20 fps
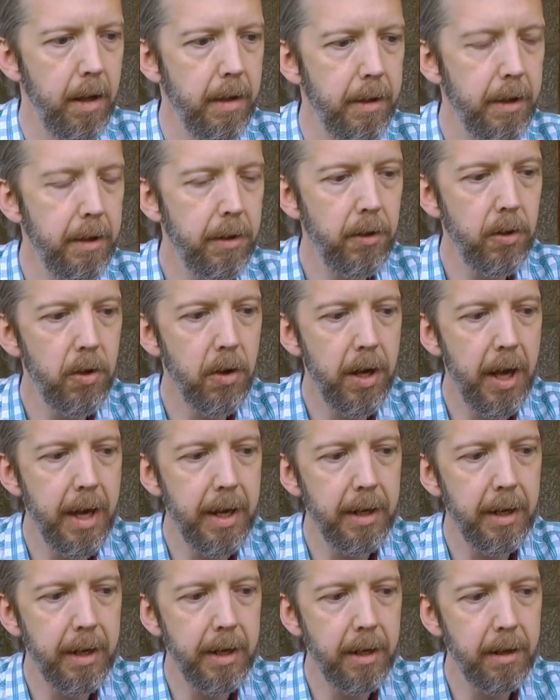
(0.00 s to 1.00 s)
This has got
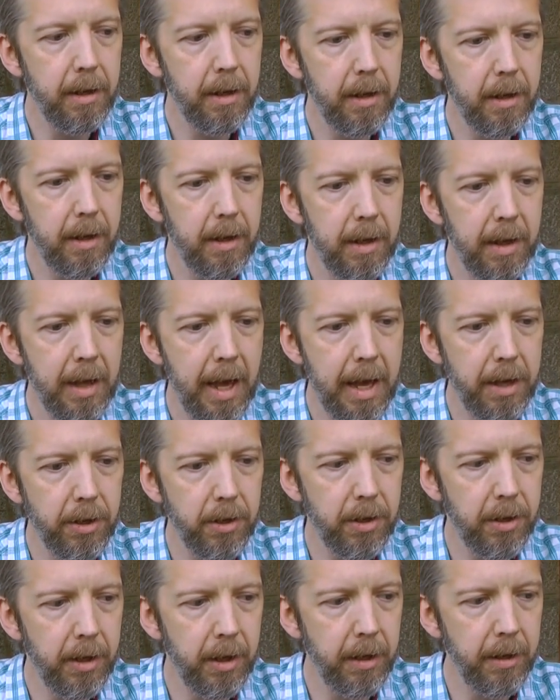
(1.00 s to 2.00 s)
a little
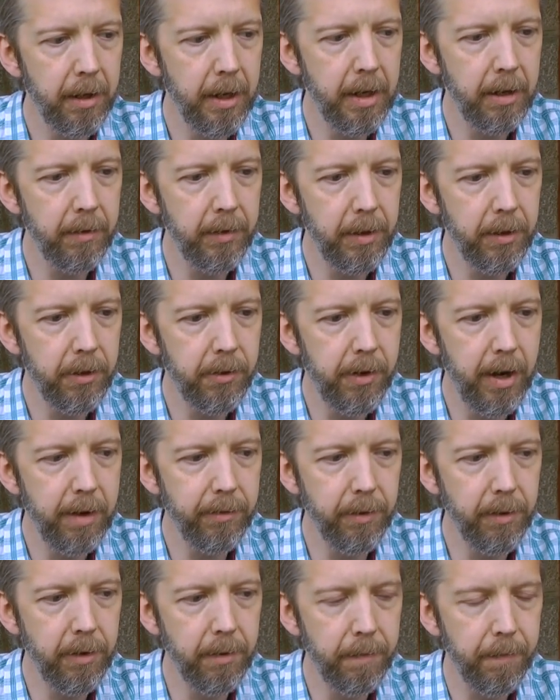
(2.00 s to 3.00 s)
catch at the end of its
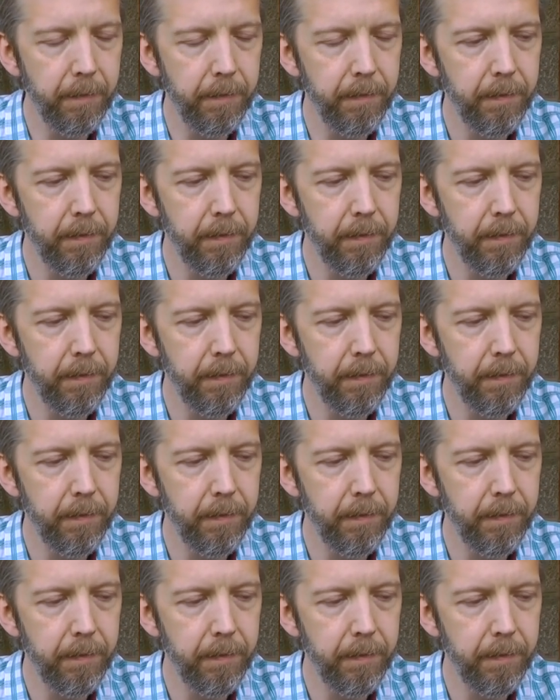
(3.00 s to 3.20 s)
travel,